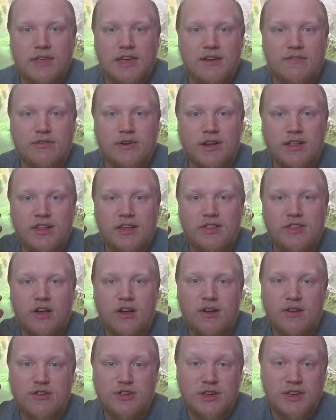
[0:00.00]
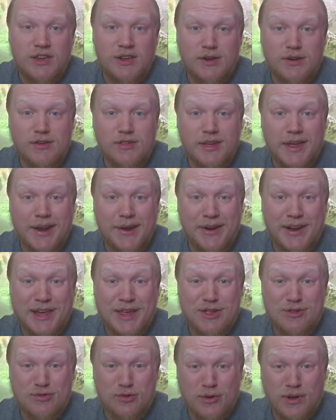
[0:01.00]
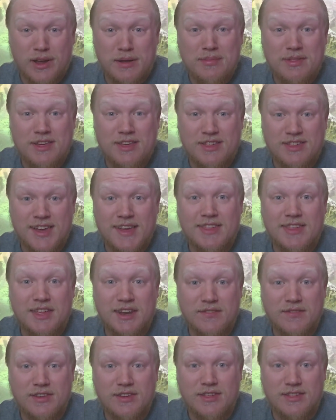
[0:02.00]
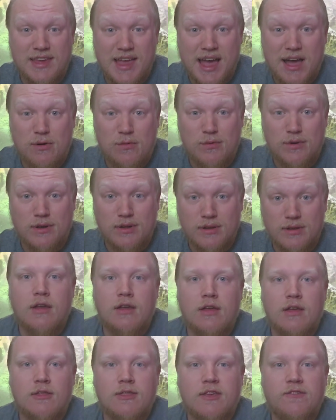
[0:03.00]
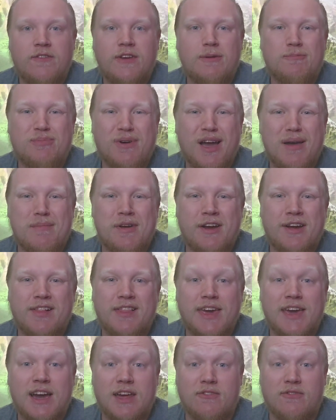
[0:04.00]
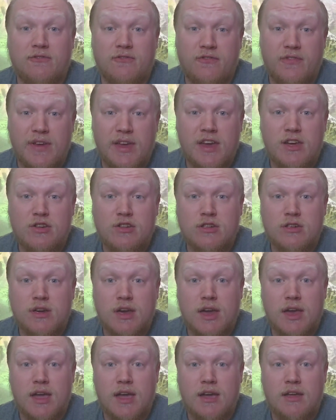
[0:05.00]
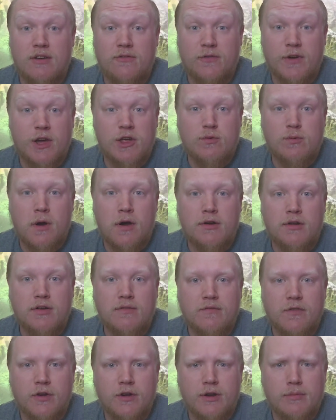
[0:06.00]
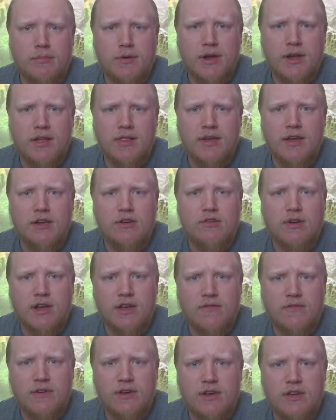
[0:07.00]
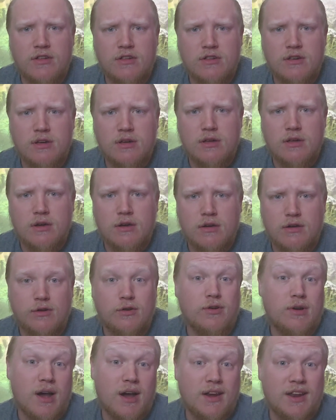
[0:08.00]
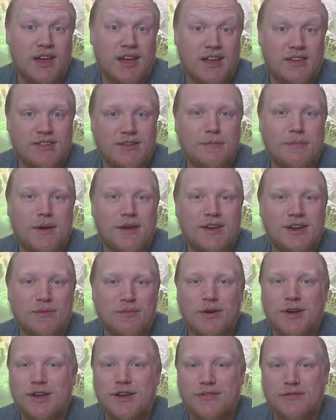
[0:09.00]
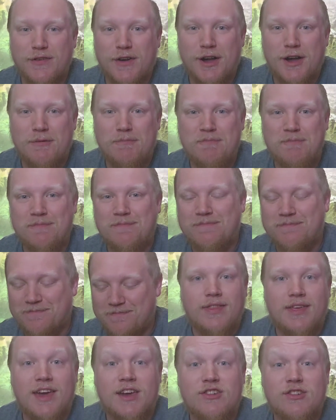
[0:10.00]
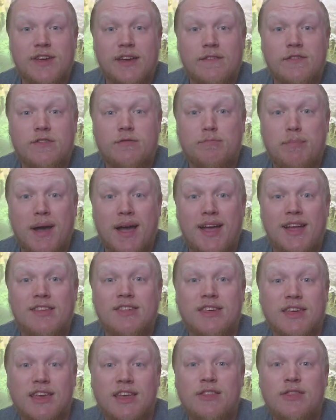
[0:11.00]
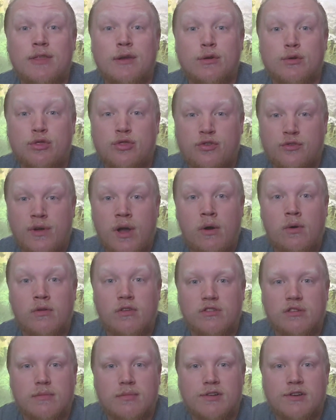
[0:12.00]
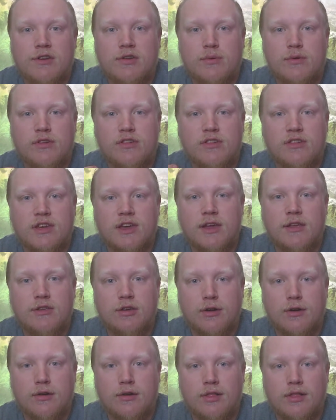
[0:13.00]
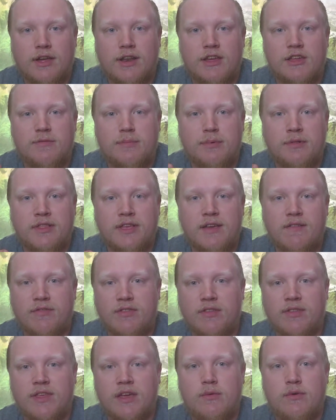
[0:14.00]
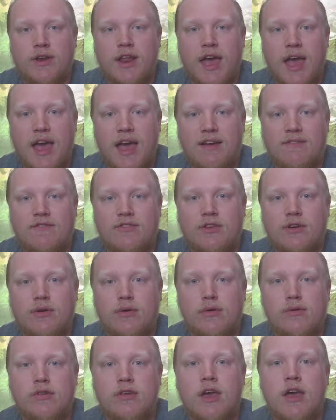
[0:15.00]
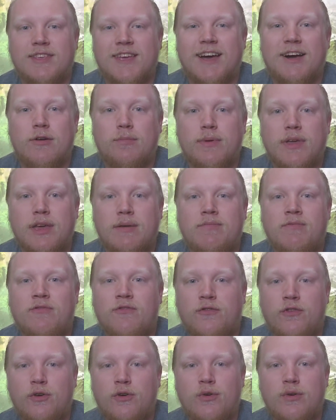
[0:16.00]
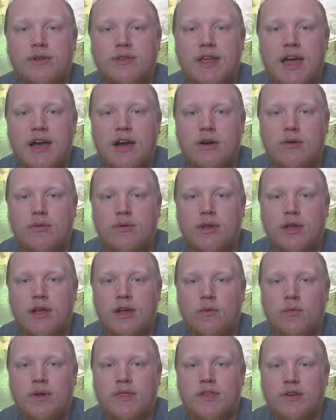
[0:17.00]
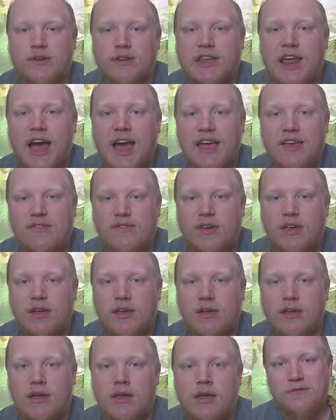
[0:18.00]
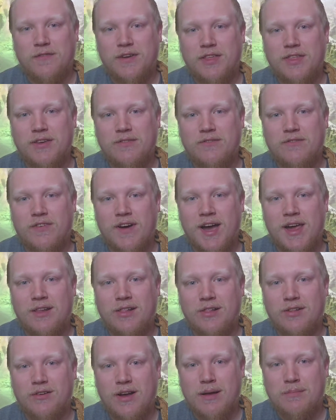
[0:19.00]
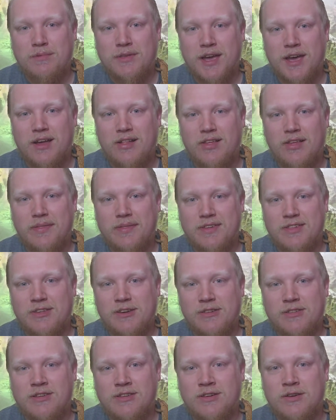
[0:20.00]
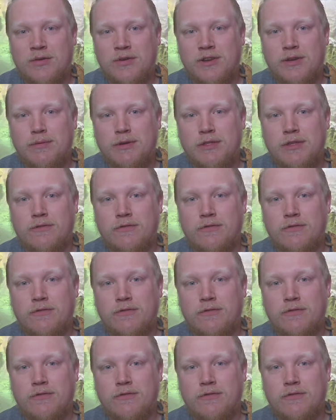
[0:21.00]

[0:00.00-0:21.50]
have really large ears and are extremely sensitive to sound. They feed primarily on fish and freshwater invertebrate like crayfish or crawdads, depending on where you're from. They actually have spines in their throat similar to a sea turtle, and it's believed that they would have those to help keep food down when they're diving. Fifth and final reptile on this list is going to be the